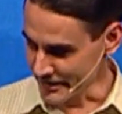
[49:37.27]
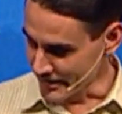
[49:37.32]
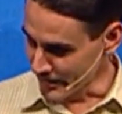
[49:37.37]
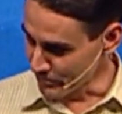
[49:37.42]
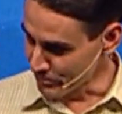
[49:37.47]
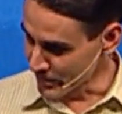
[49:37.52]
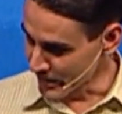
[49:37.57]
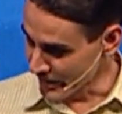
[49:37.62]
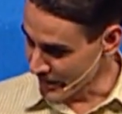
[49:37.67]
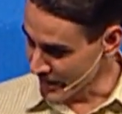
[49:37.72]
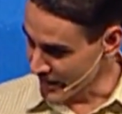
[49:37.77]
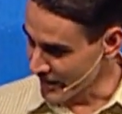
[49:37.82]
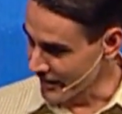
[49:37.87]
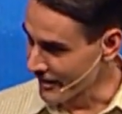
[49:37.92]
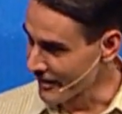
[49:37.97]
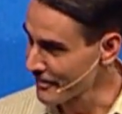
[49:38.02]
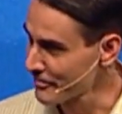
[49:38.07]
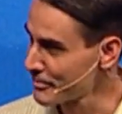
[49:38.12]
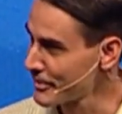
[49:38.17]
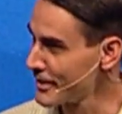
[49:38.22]
deep breath out.
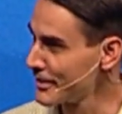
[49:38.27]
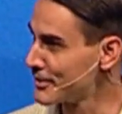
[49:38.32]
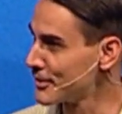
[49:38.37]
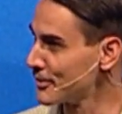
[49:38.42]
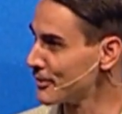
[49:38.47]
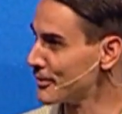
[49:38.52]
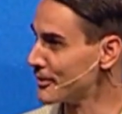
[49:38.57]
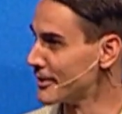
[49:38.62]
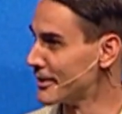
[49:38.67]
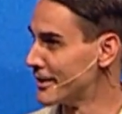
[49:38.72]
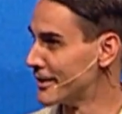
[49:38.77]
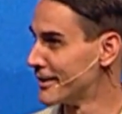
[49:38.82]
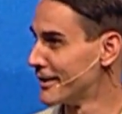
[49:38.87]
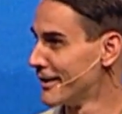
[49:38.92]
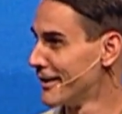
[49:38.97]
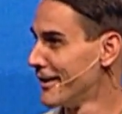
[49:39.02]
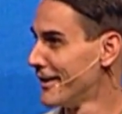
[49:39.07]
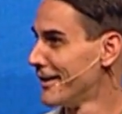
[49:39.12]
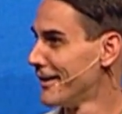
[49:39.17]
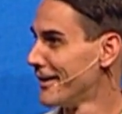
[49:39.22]
Praise the Lord.
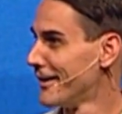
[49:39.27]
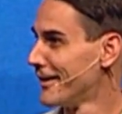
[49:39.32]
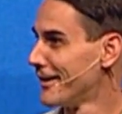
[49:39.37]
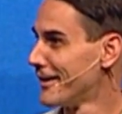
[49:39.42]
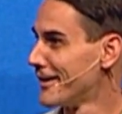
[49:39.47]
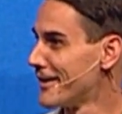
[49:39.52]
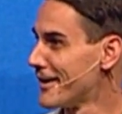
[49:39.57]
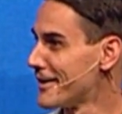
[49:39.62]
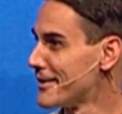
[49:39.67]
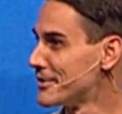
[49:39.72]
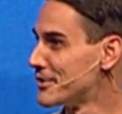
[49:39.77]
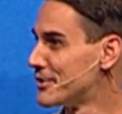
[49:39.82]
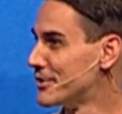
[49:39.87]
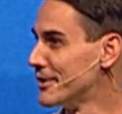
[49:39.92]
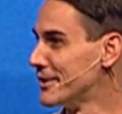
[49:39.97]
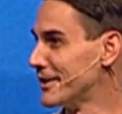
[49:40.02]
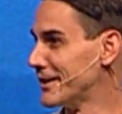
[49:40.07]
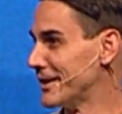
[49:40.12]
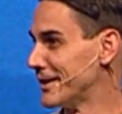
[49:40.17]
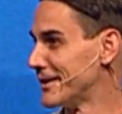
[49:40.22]
God is
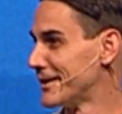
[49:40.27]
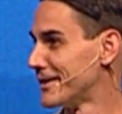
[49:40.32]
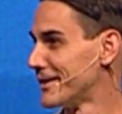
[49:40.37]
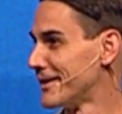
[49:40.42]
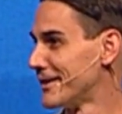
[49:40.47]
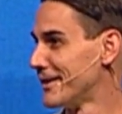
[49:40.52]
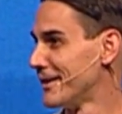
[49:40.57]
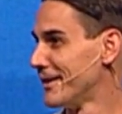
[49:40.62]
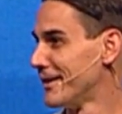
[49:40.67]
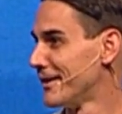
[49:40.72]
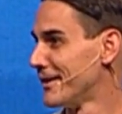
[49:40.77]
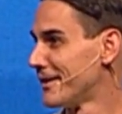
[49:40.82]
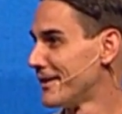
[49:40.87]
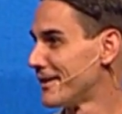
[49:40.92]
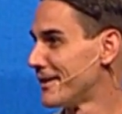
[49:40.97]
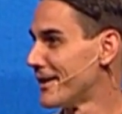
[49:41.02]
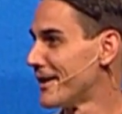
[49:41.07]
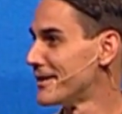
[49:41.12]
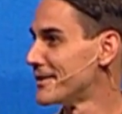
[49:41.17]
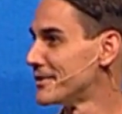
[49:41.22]
good.
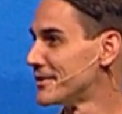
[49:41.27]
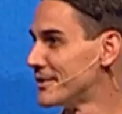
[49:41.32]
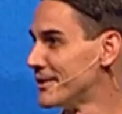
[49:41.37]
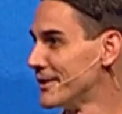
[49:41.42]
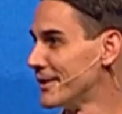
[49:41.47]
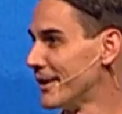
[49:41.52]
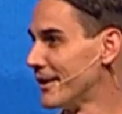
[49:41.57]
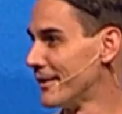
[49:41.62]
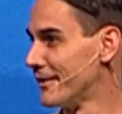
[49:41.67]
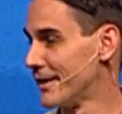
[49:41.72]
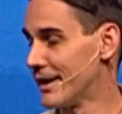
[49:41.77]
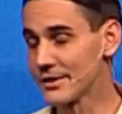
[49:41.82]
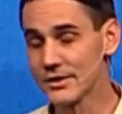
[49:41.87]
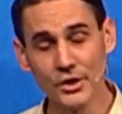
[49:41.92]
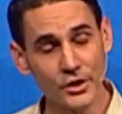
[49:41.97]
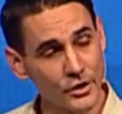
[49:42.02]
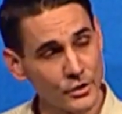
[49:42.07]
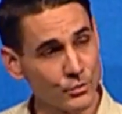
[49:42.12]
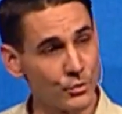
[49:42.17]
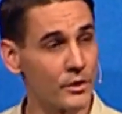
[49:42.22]
God is good. That's a
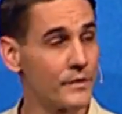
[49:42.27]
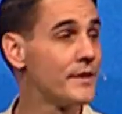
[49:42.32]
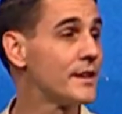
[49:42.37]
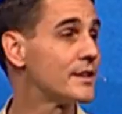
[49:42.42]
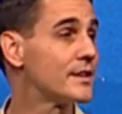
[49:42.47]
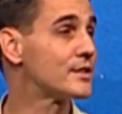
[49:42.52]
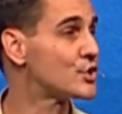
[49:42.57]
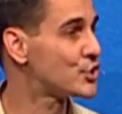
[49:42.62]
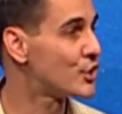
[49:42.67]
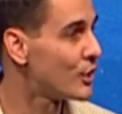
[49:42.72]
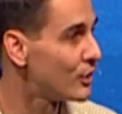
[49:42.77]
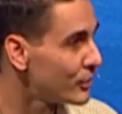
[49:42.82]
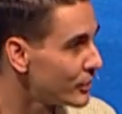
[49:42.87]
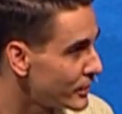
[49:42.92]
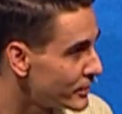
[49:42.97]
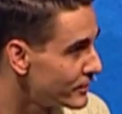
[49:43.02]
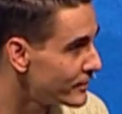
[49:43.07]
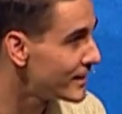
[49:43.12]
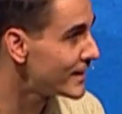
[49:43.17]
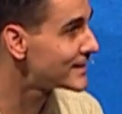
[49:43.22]
good word. That's
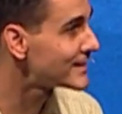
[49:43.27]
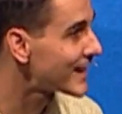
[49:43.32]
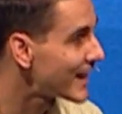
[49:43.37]
solid. That's